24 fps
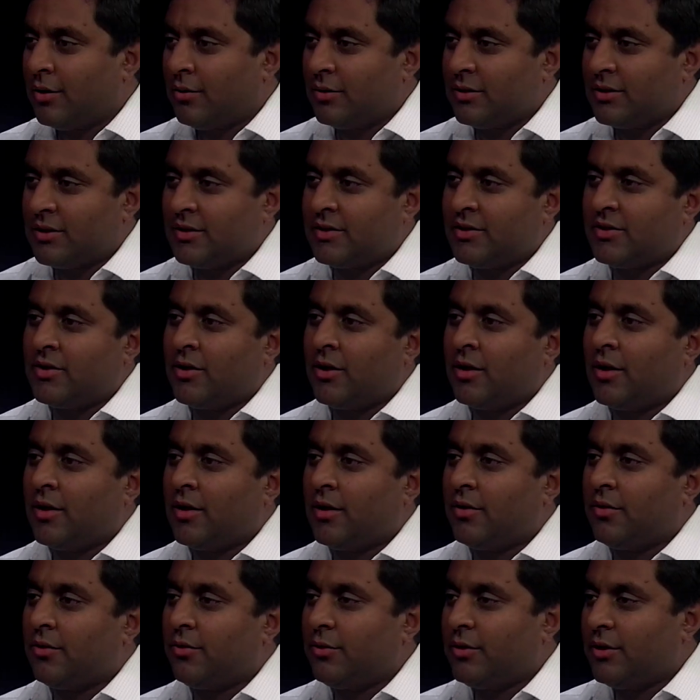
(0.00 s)
was it
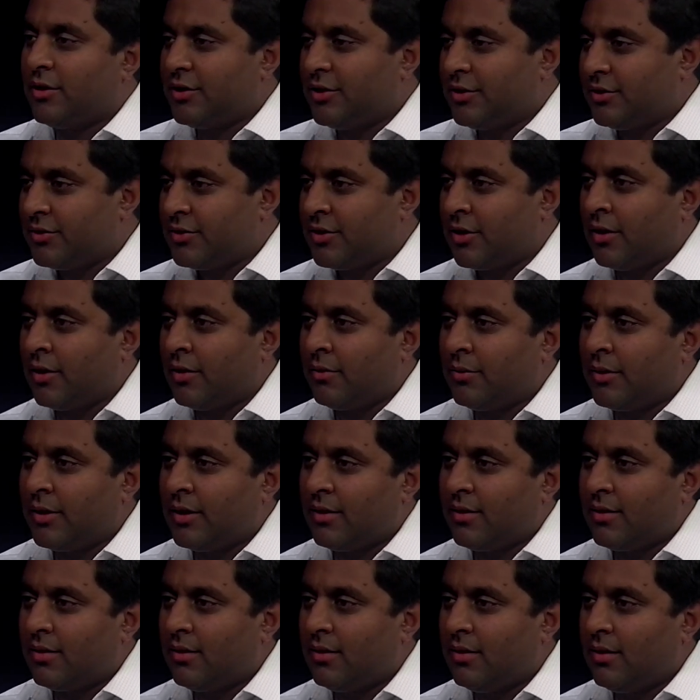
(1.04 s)
started? Who did you start it
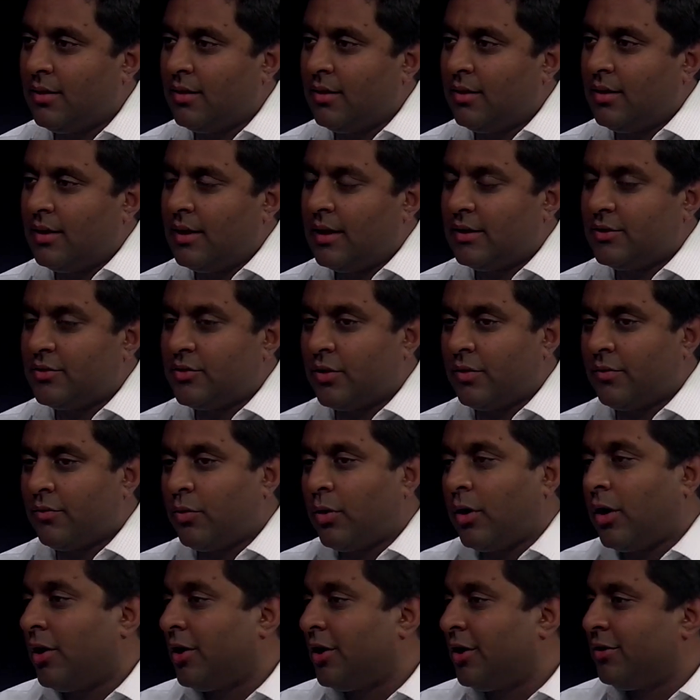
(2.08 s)
with? And sort of
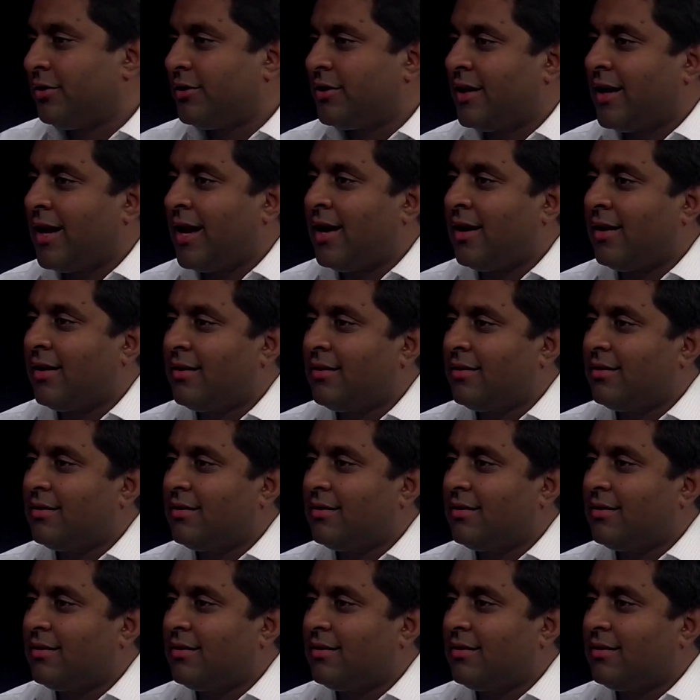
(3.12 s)
where are you today?